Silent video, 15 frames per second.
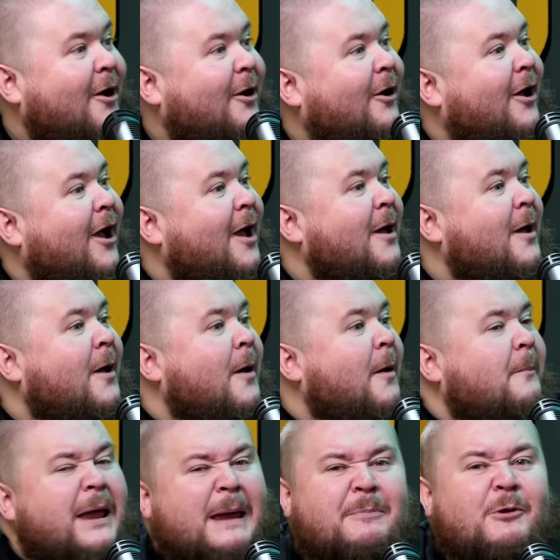It just
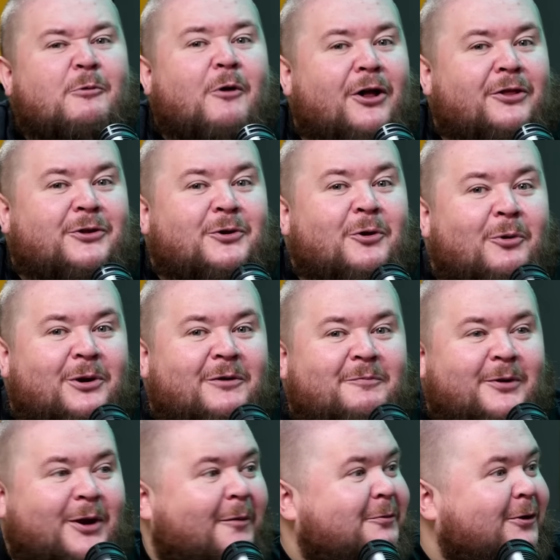people want to know what I've
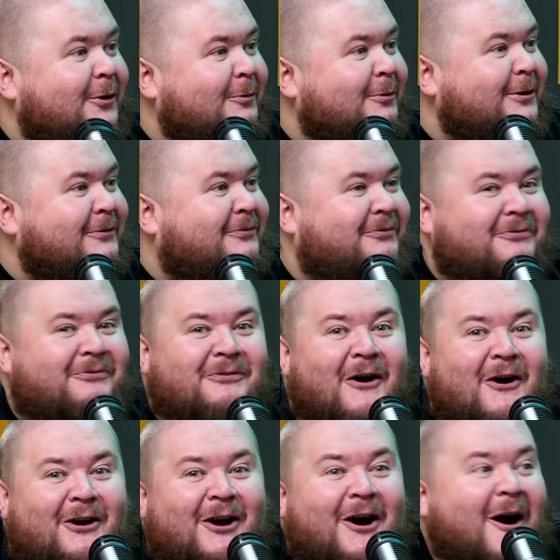been up to. Will you fuck
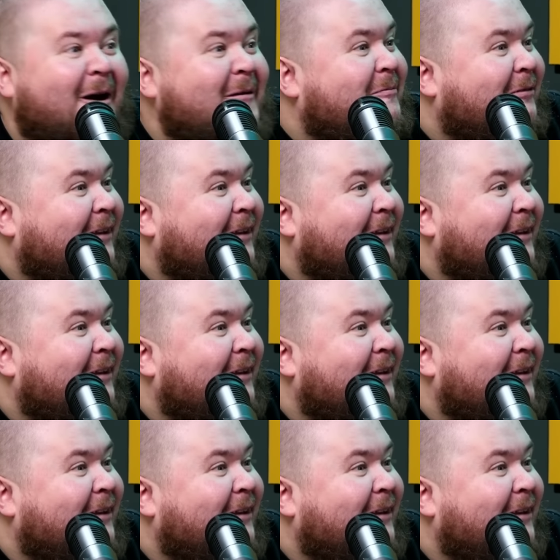I'm... off?